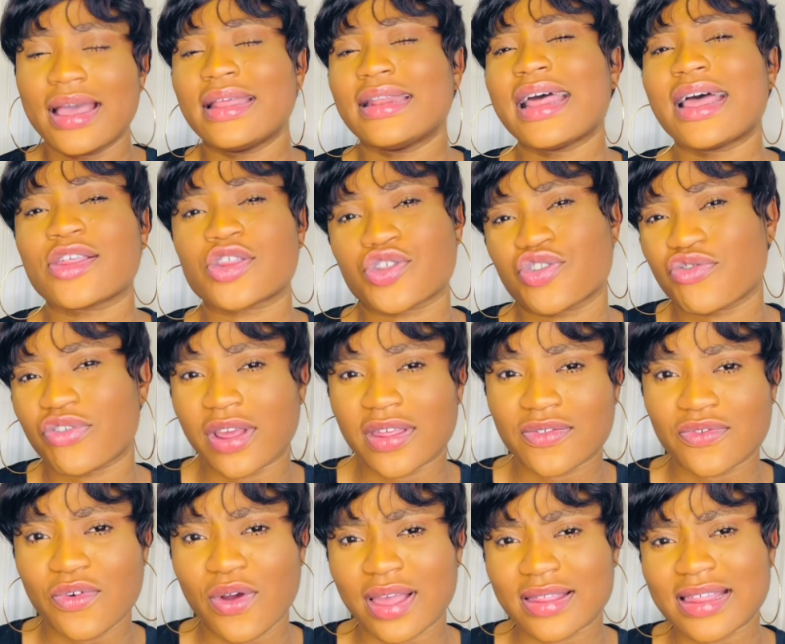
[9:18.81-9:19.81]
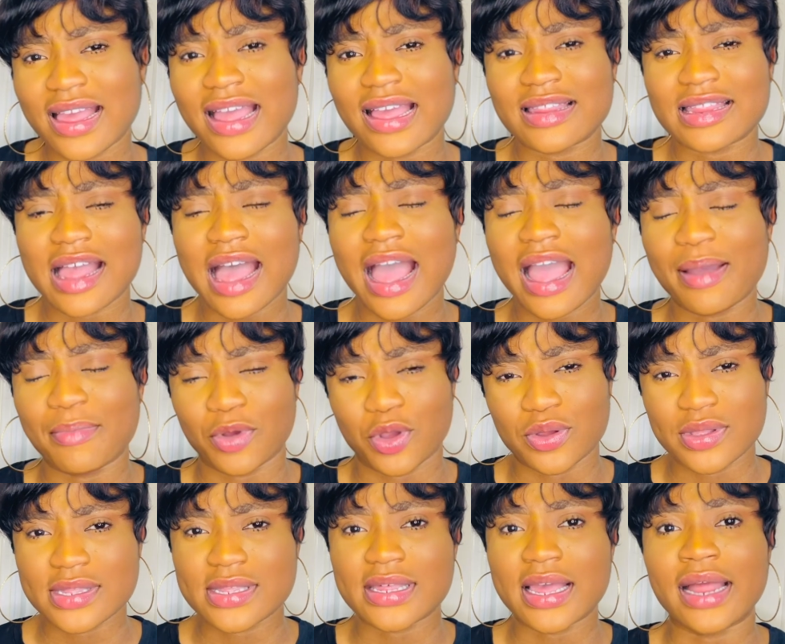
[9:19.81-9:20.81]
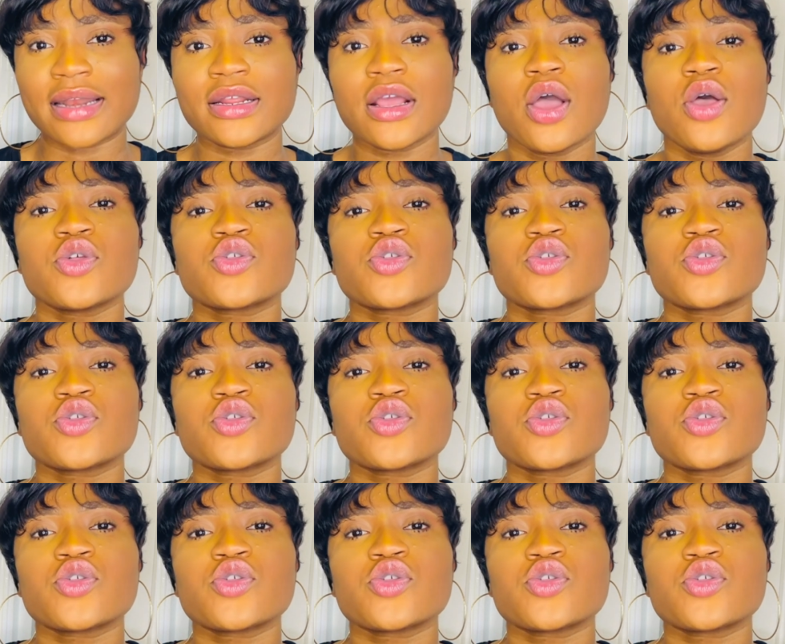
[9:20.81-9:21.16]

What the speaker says: That's stressful as far as I am concerned.